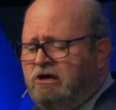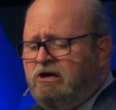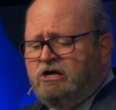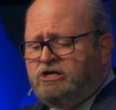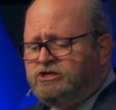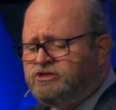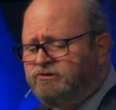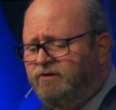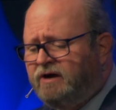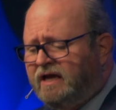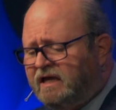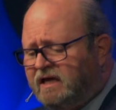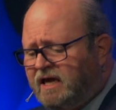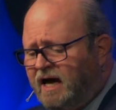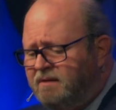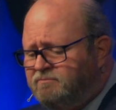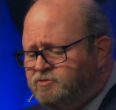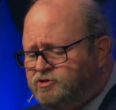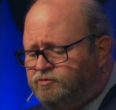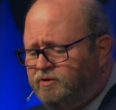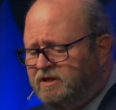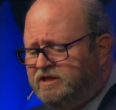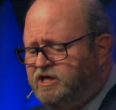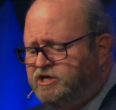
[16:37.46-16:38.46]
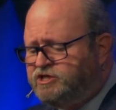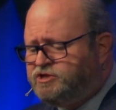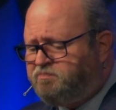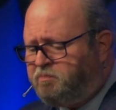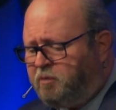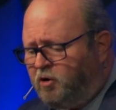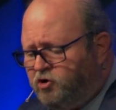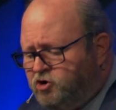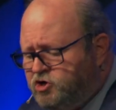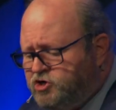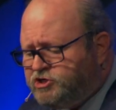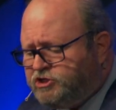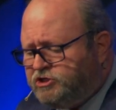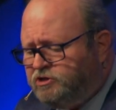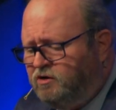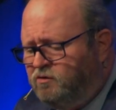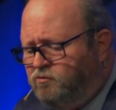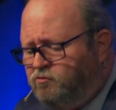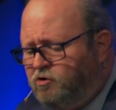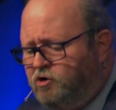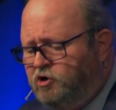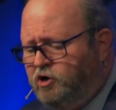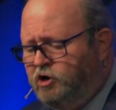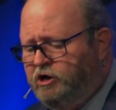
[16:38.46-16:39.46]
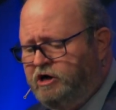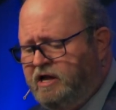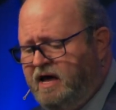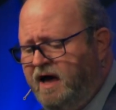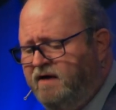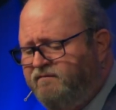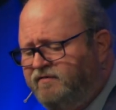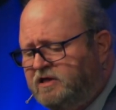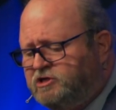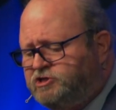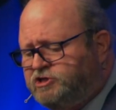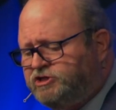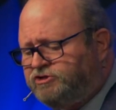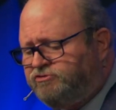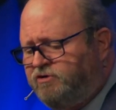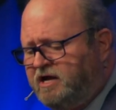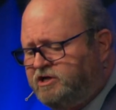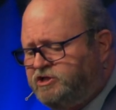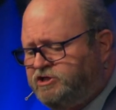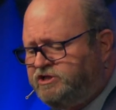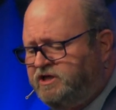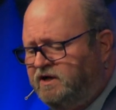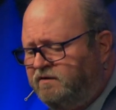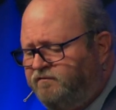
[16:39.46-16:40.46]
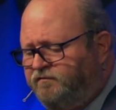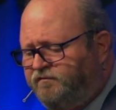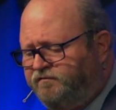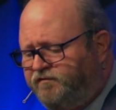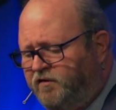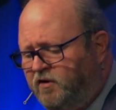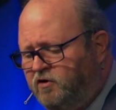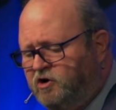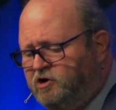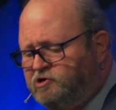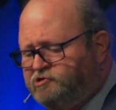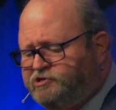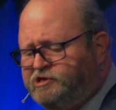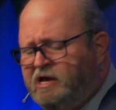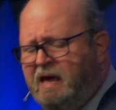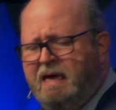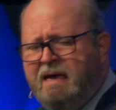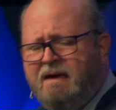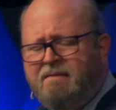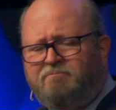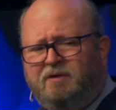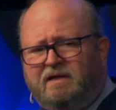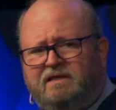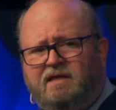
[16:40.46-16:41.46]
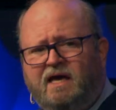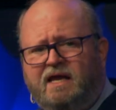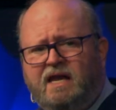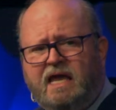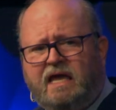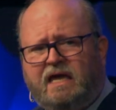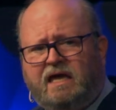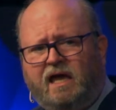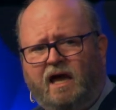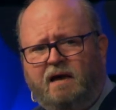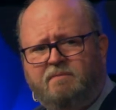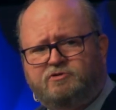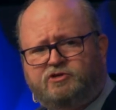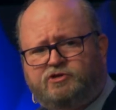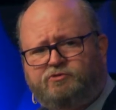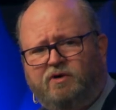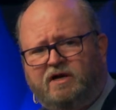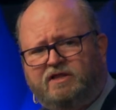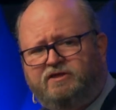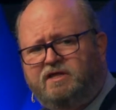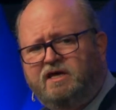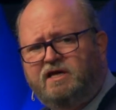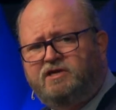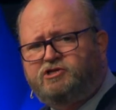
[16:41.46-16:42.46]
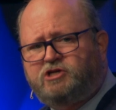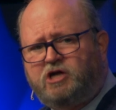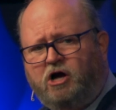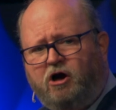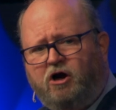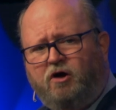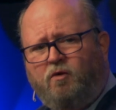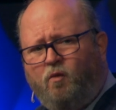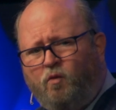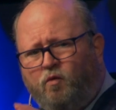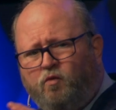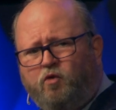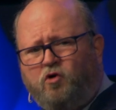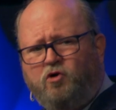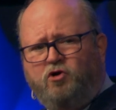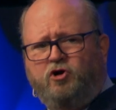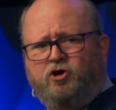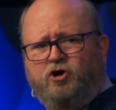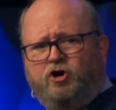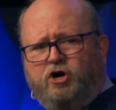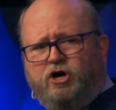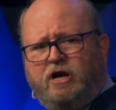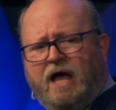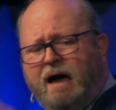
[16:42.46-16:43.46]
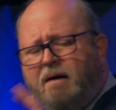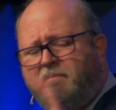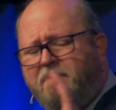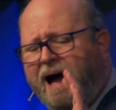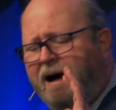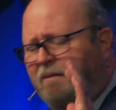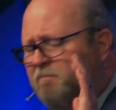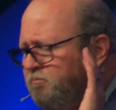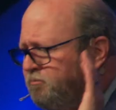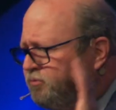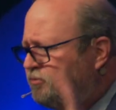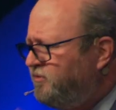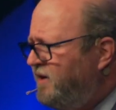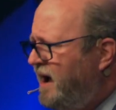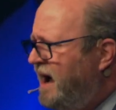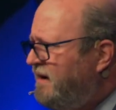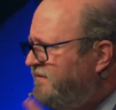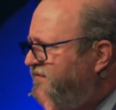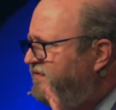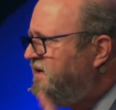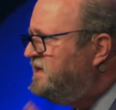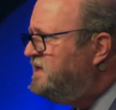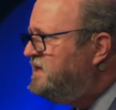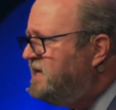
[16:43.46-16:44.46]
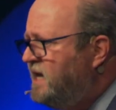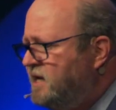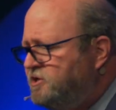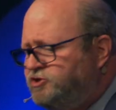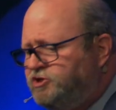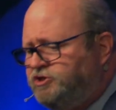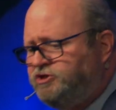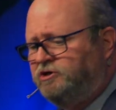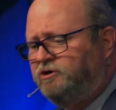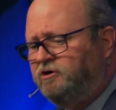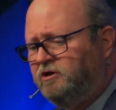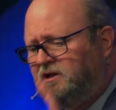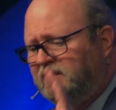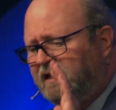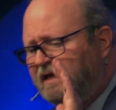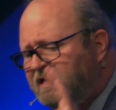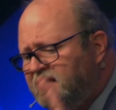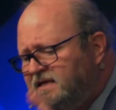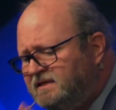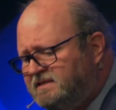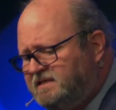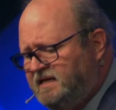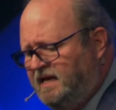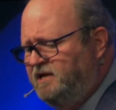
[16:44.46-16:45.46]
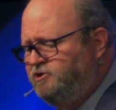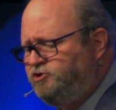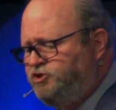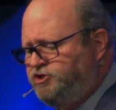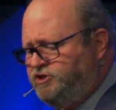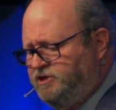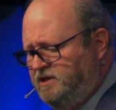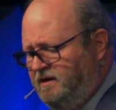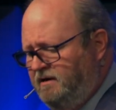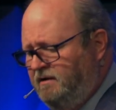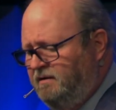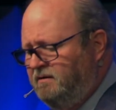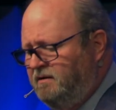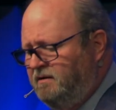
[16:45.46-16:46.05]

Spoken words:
So it comes with this personal word of instruction first, but then it comes with this word about providential intention.